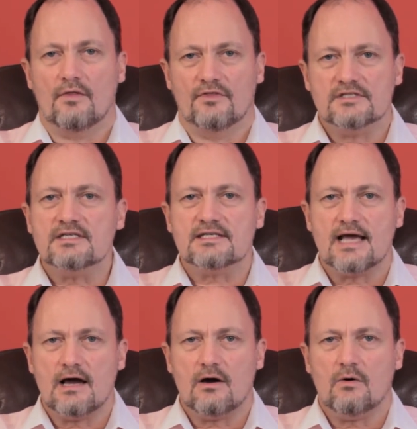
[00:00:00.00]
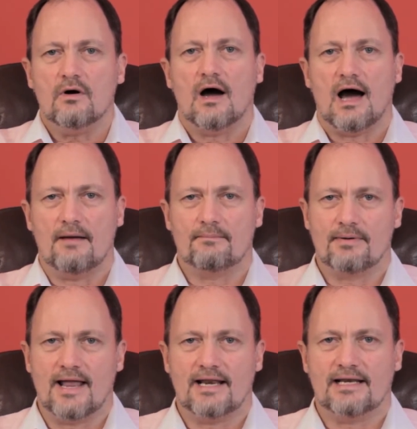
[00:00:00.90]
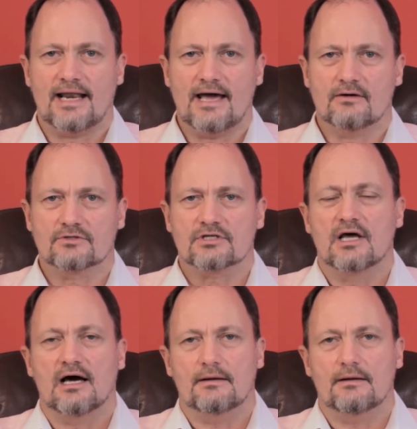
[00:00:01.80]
This is how I've planned it out.